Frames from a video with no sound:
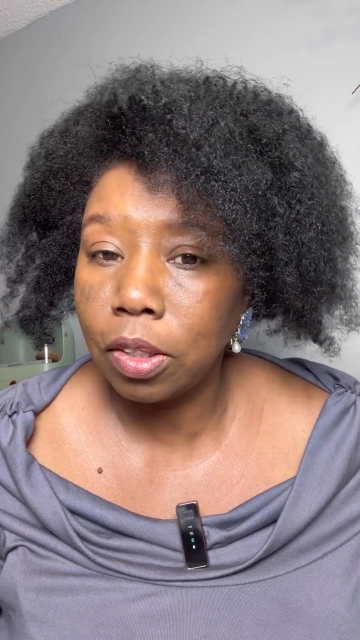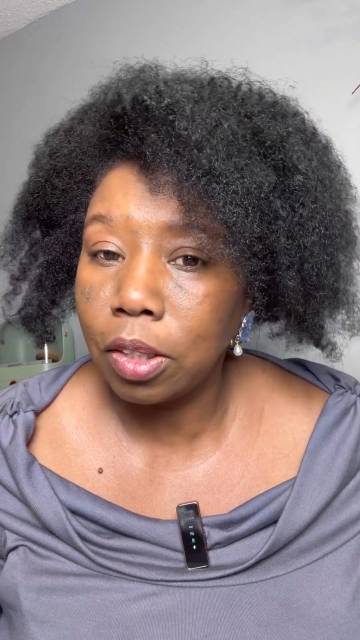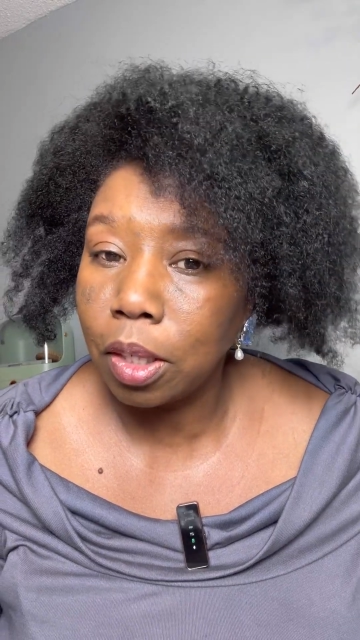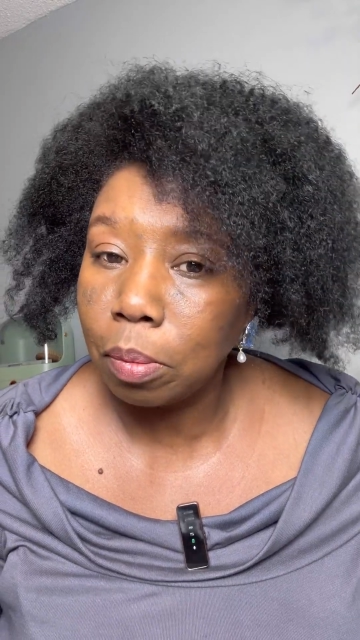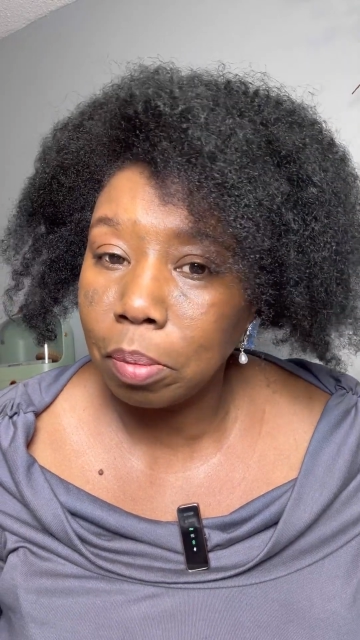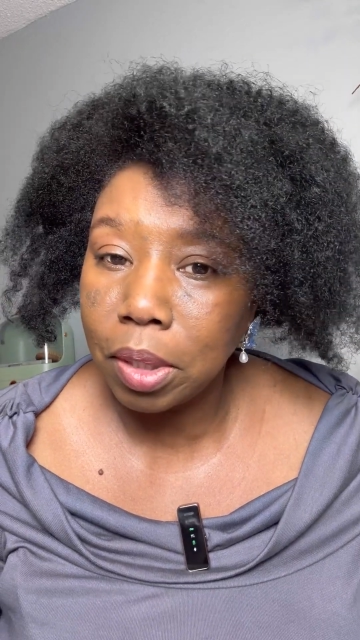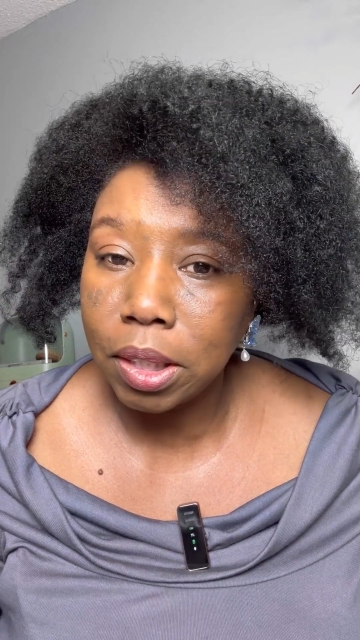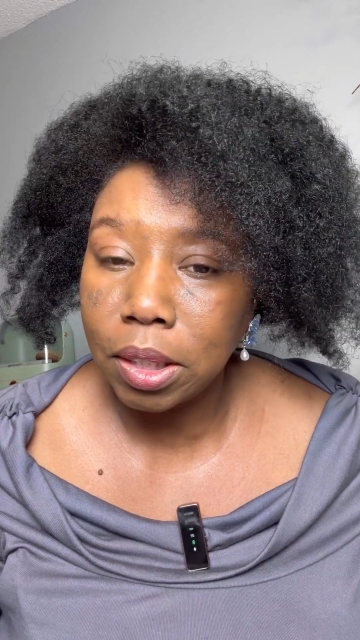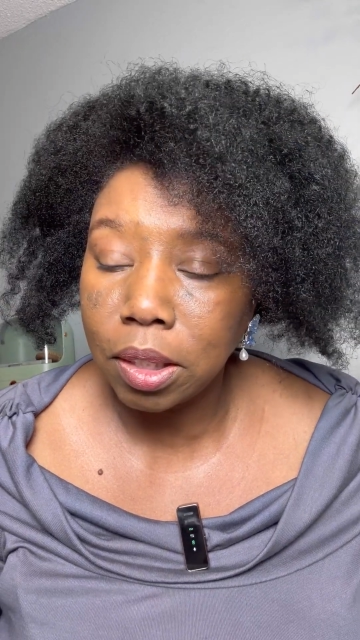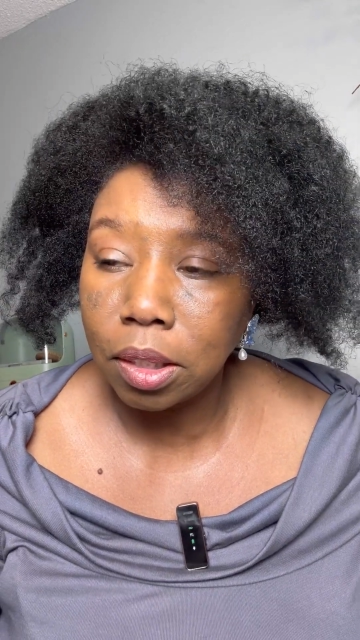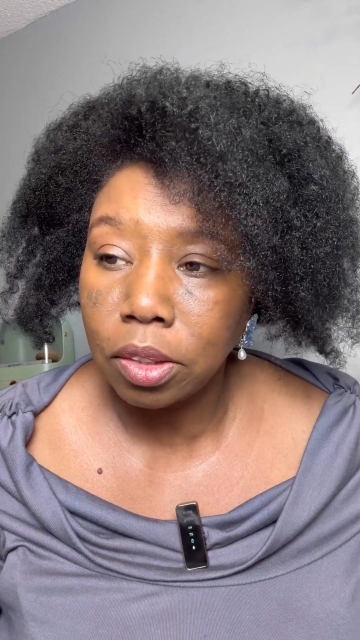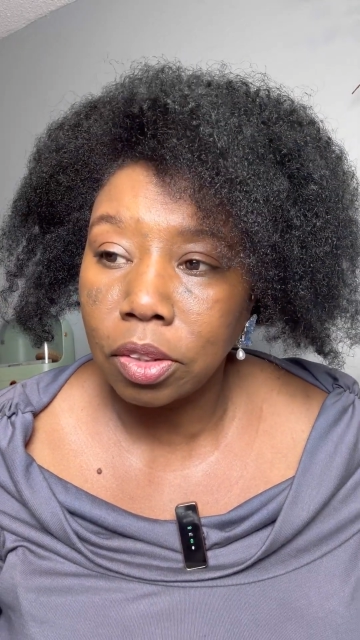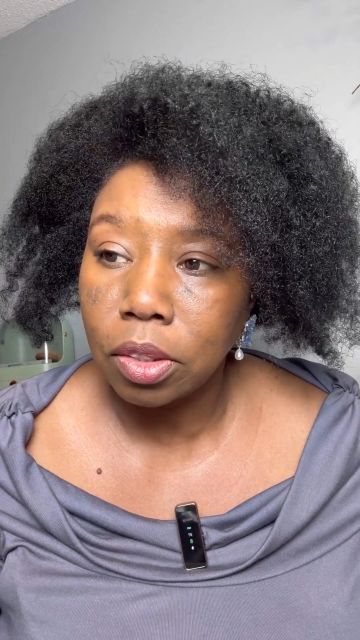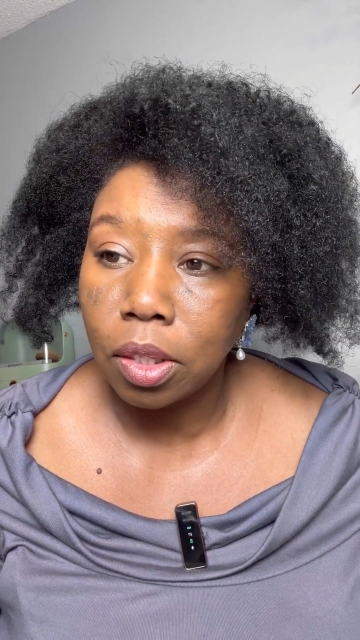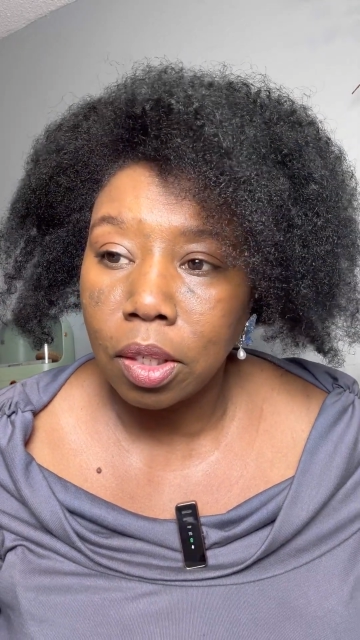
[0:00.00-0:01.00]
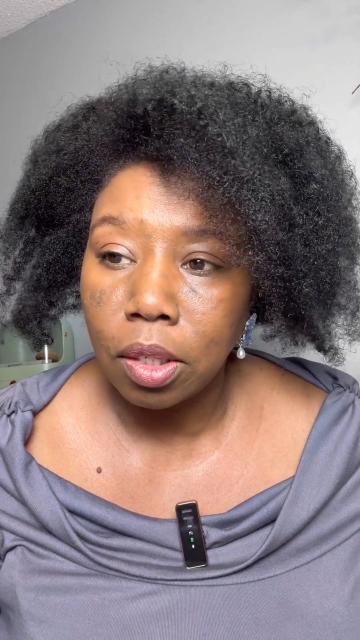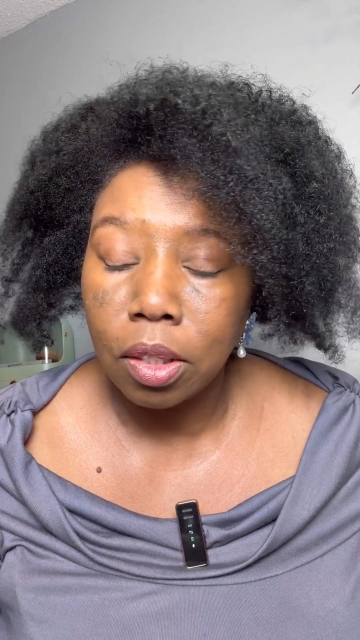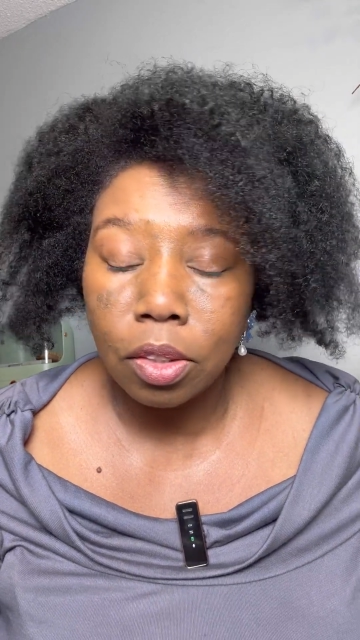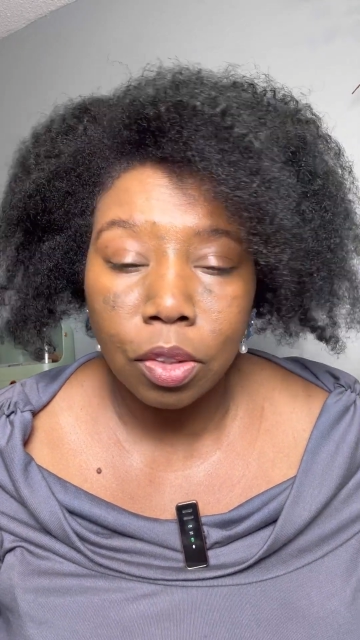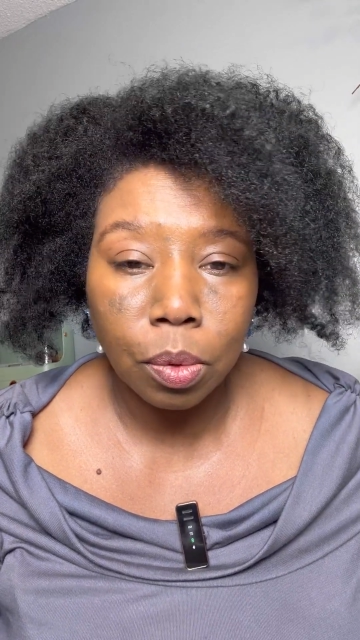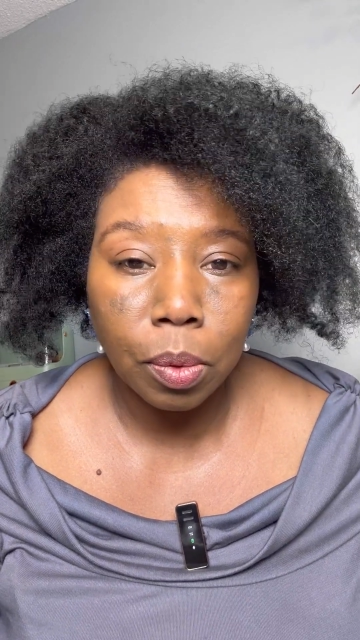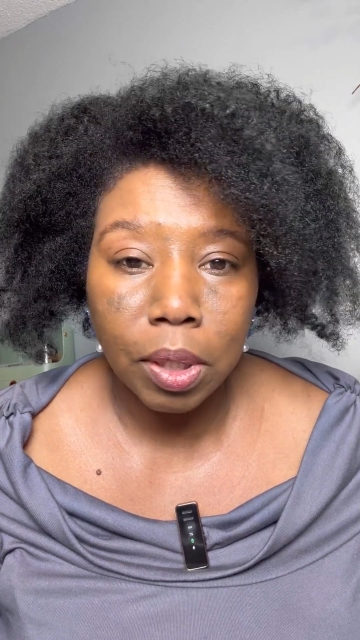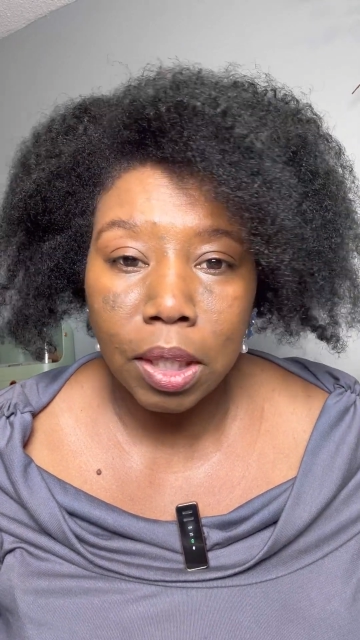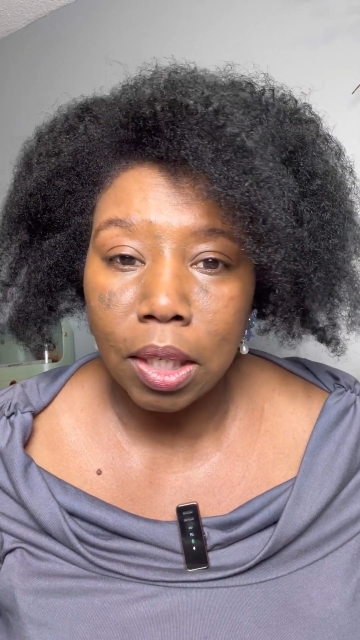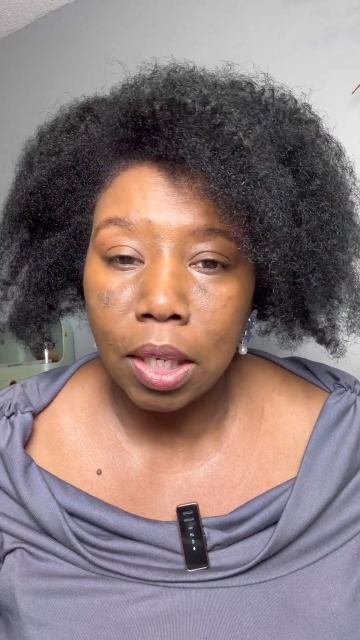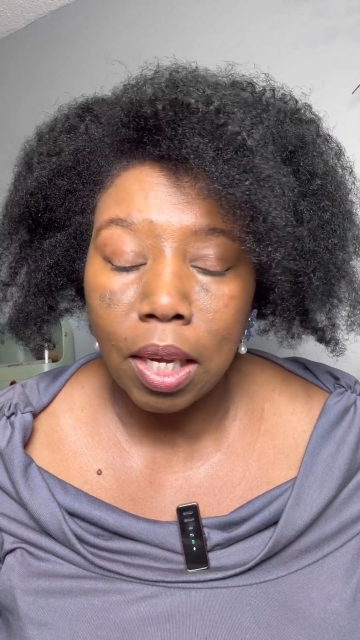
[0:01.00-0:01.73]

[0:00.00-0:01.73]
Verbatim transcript: that message, sweetie.